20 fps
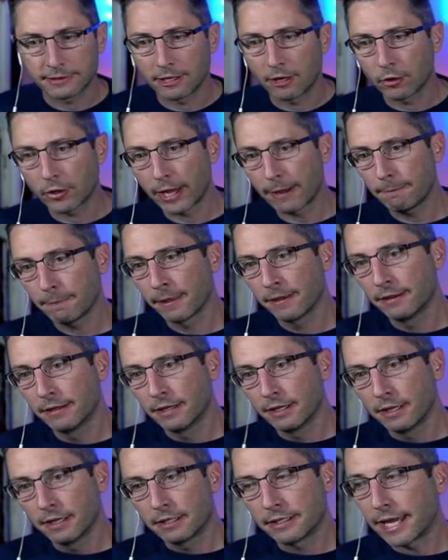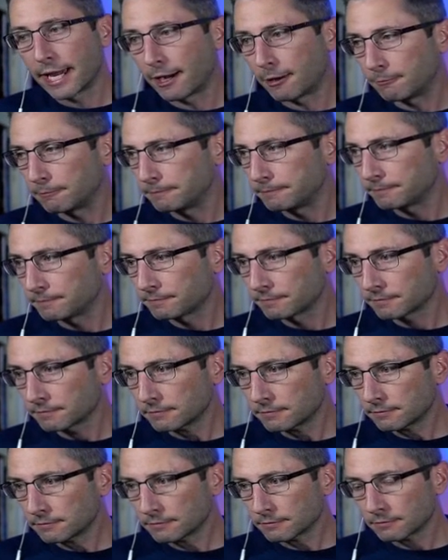Okay? Now,
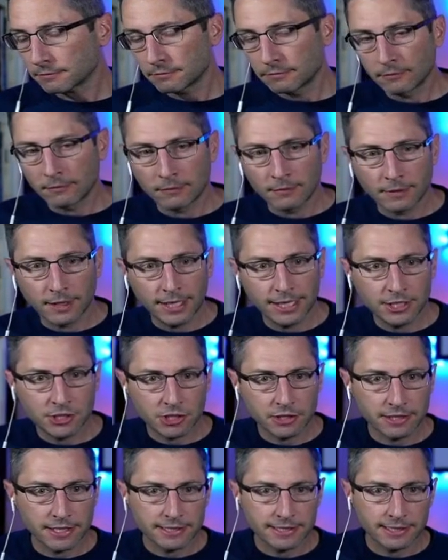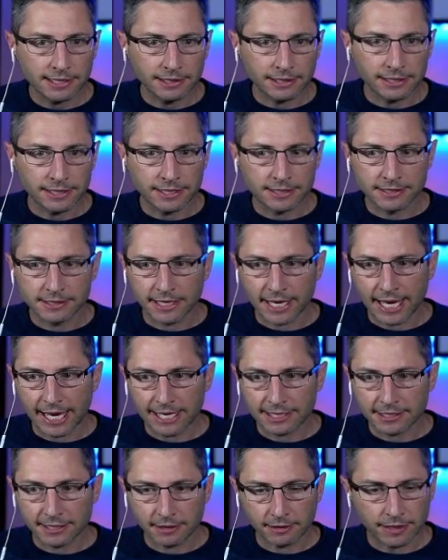each of these silicons
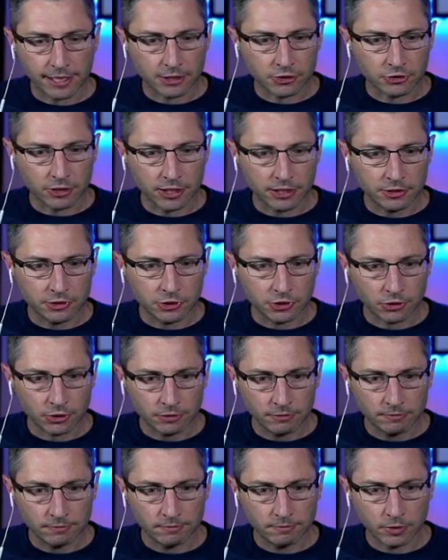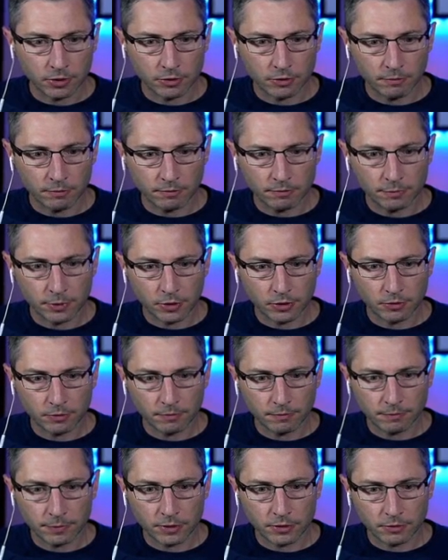has an electron, sure. Boom,
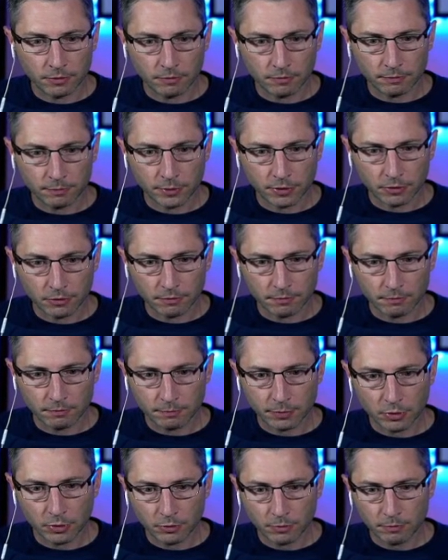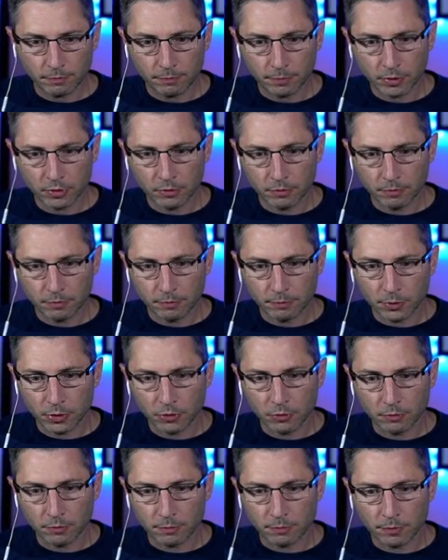boom, boom, boom, boom, boom,
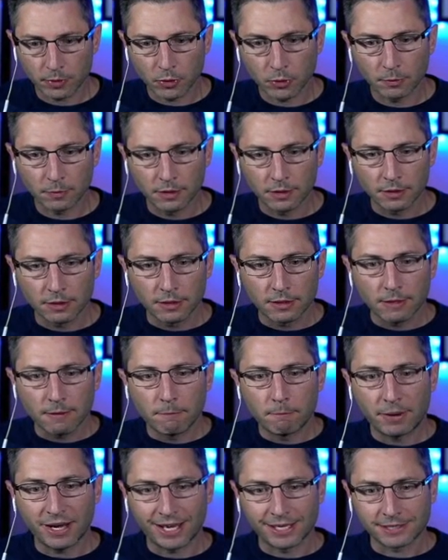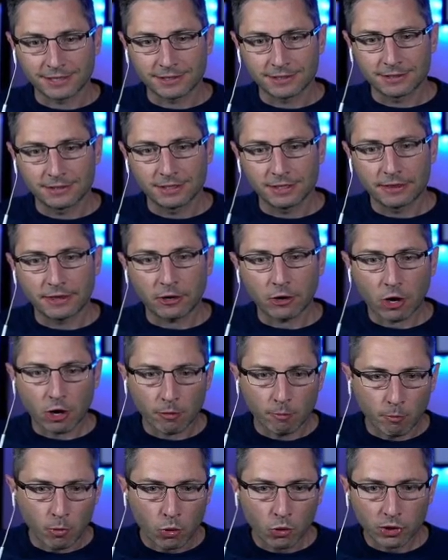boom, boom. But there are
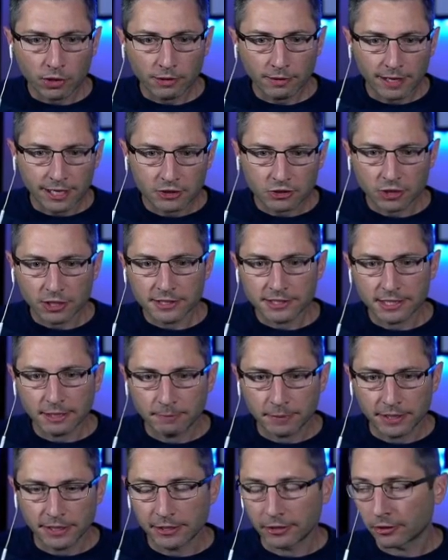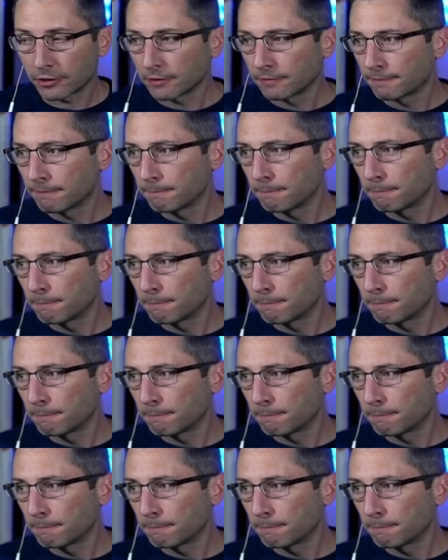more electrons up here.